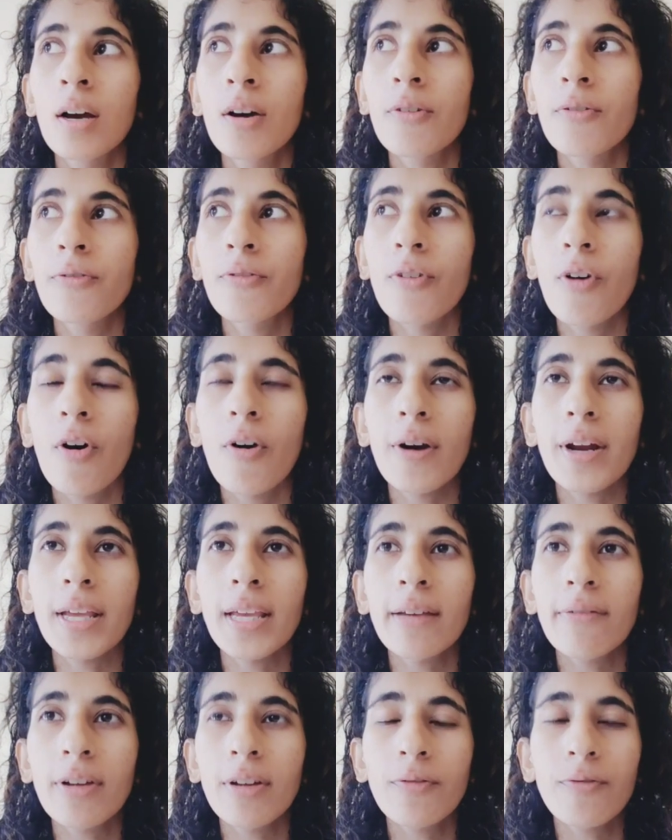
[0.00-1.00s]
for
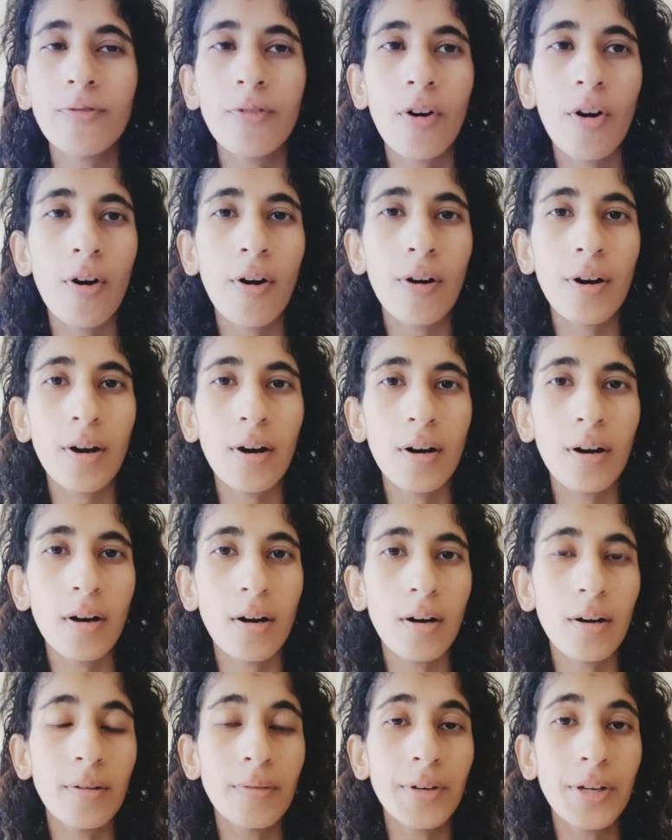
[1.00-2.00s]
even for
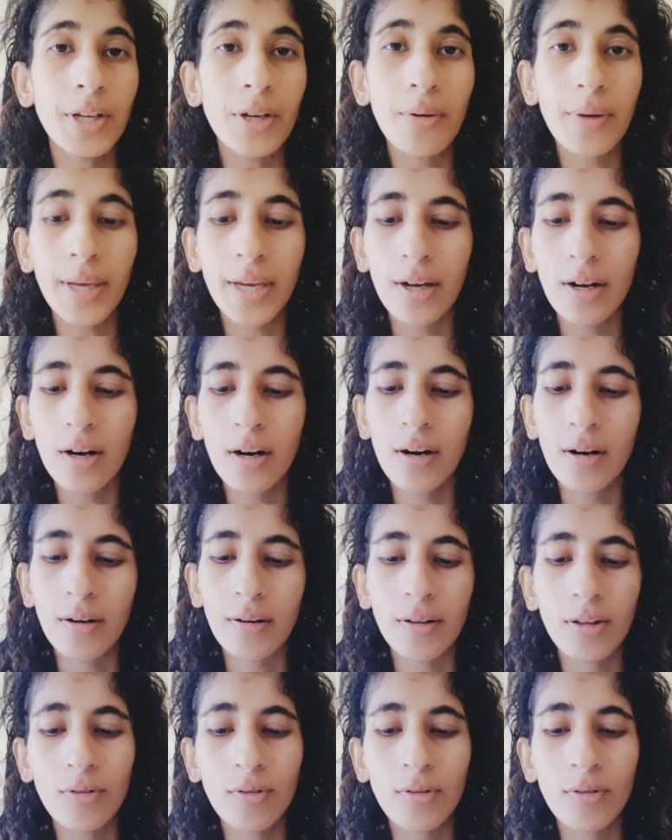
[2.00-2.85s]
uh, New Year.